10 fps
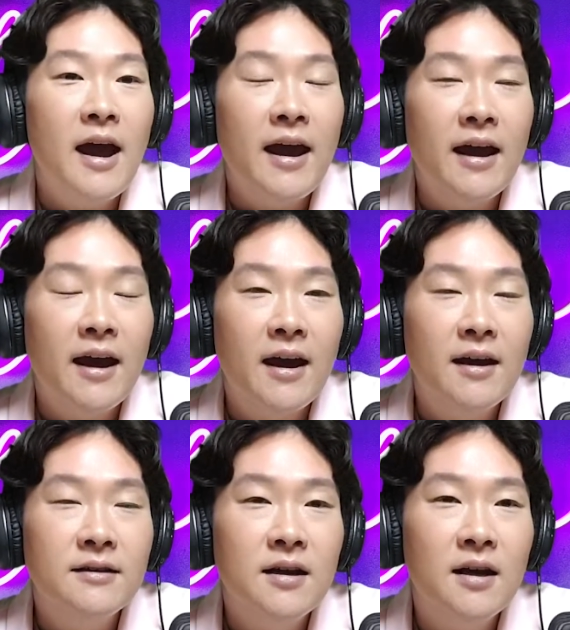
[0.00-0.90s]

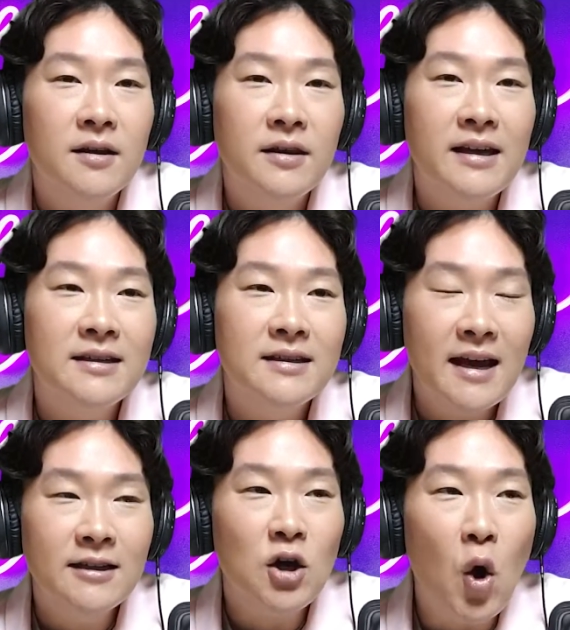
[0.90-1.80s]
And they
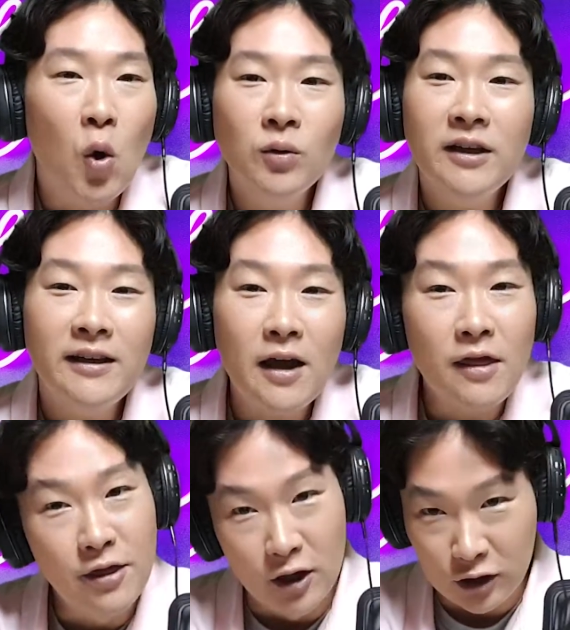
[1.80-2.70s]
sent only
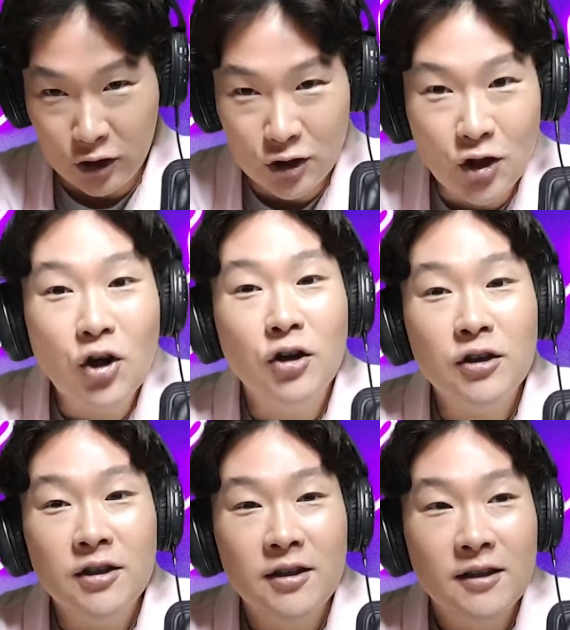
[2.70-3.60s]
the
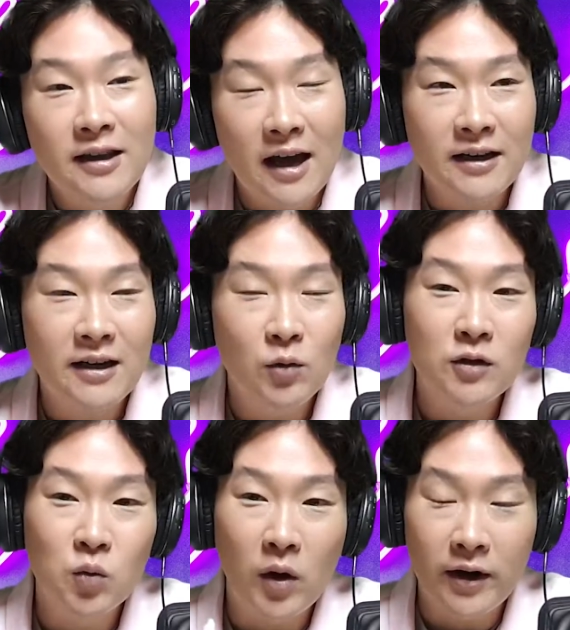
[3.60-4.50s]
shirt that he
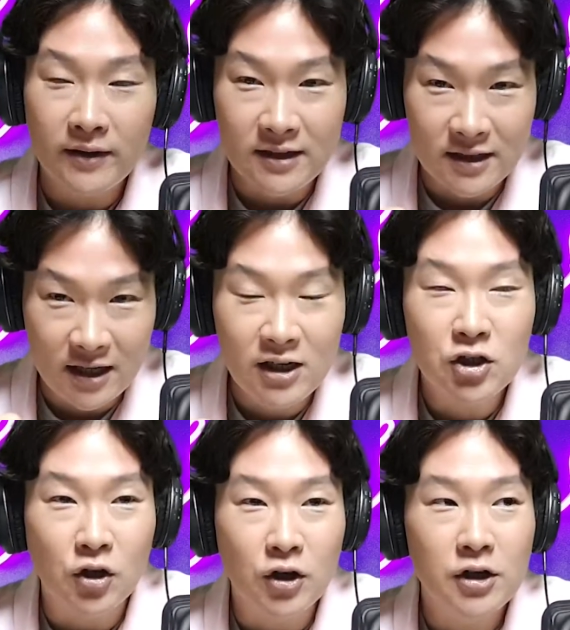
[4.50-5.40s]
was wearing, the
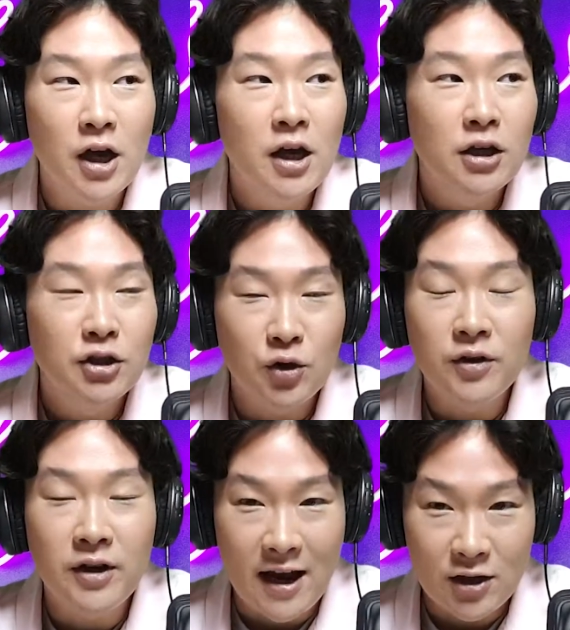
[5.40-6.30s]
t-shirt, to the
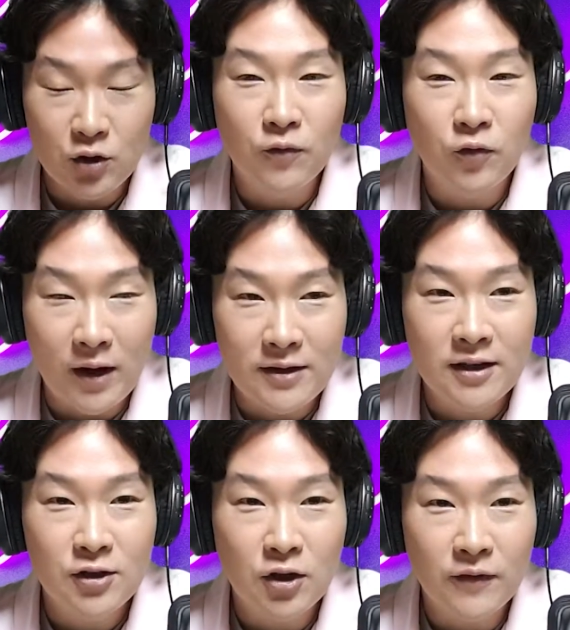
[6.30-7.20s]
National Forensic
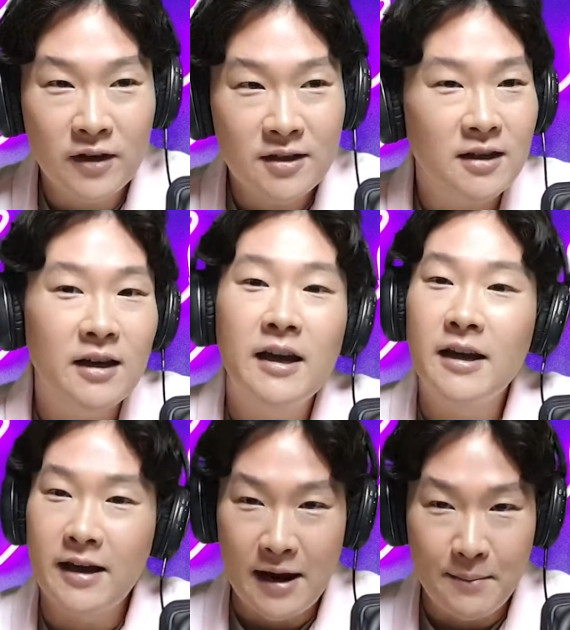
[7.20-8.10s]
Service. It
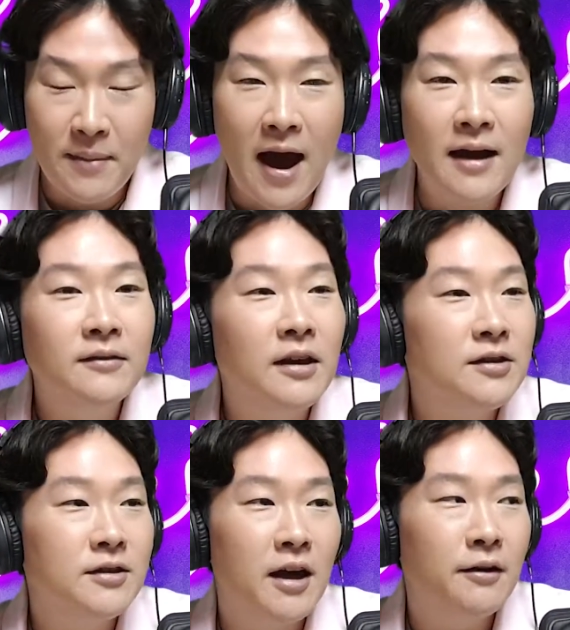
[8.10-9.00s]
came back. They
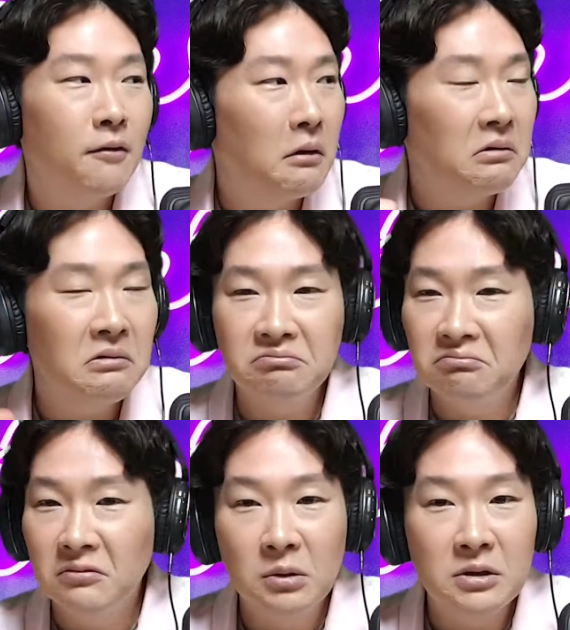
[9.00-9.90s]
said, oh,
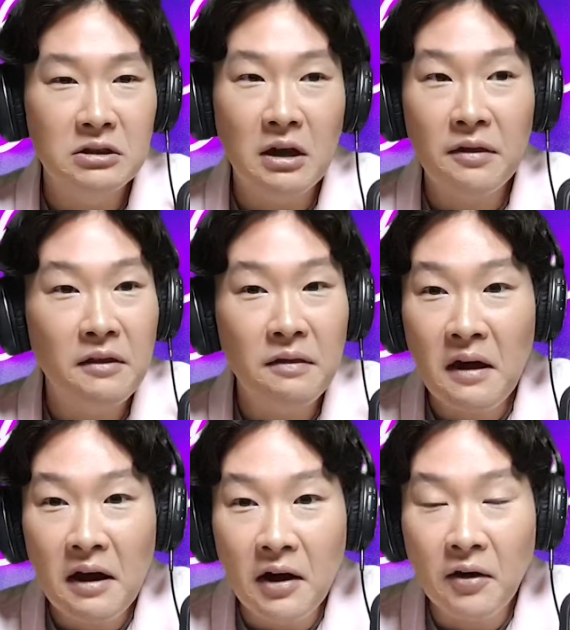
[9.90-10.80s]
there was nothing
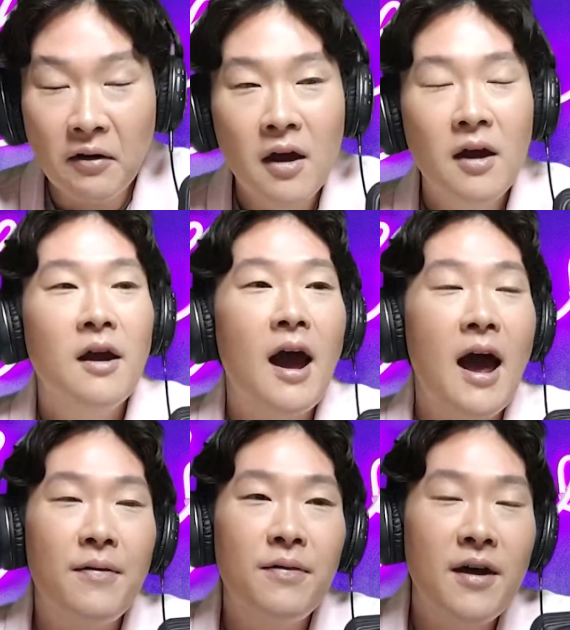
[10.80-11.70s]
there.
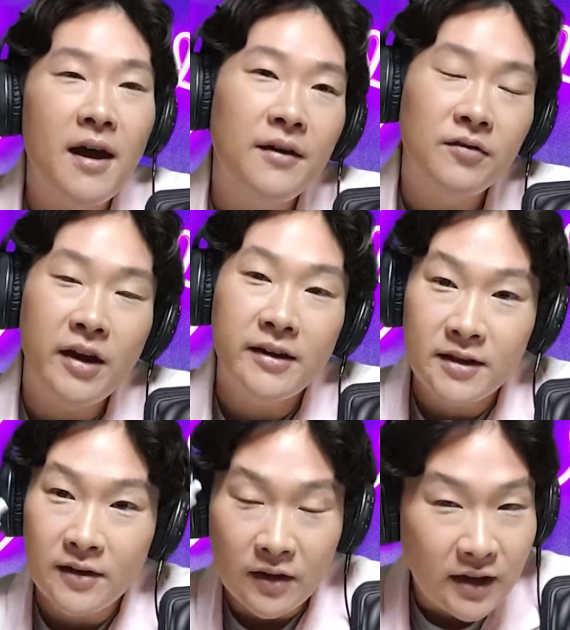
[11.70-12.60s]
And then they
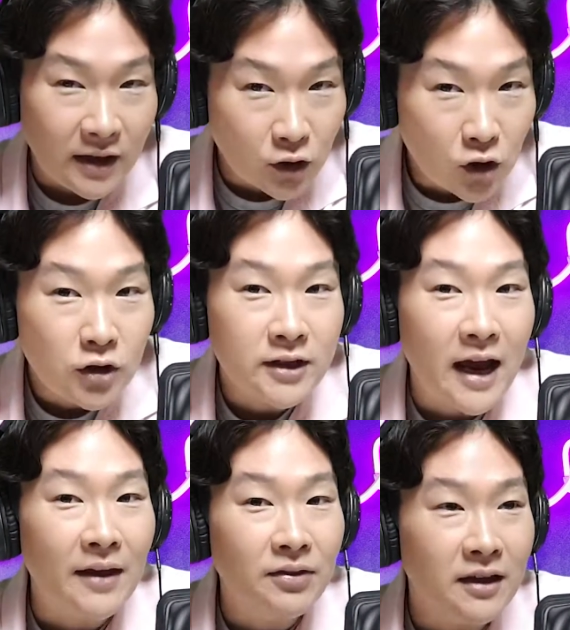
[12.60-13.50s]
said that they looked
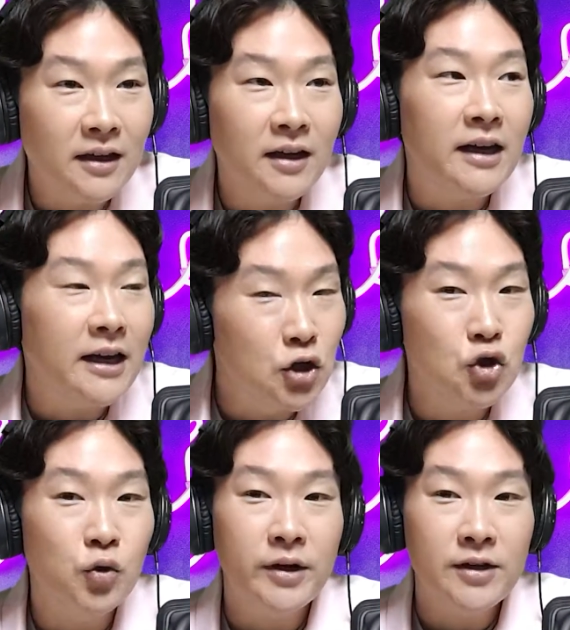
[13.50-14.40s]
at the
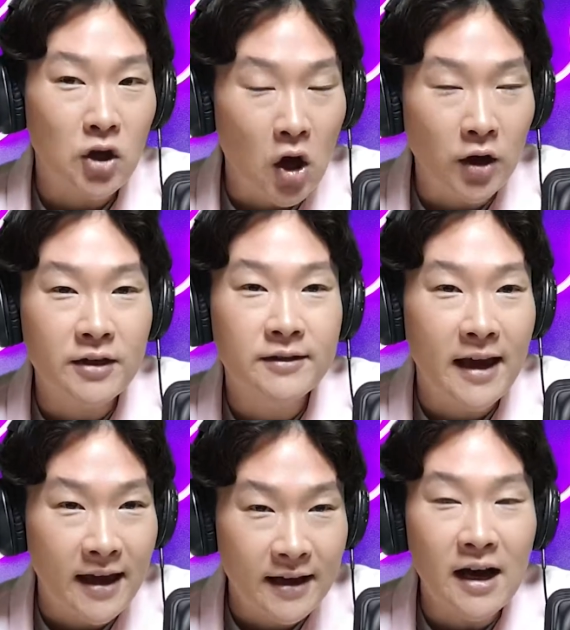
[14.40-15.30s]
injuries on his
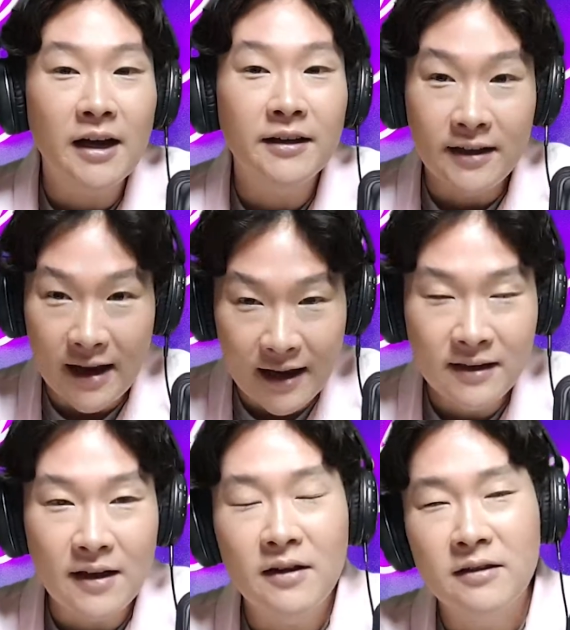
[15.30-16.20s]
head again,
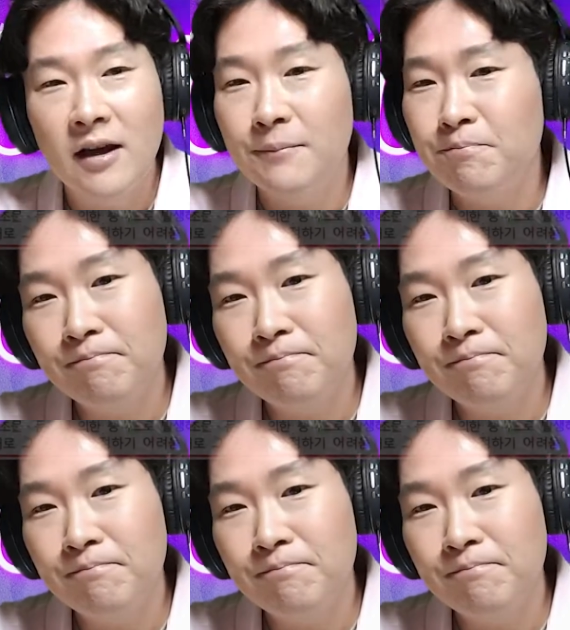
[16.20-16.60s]
and they said,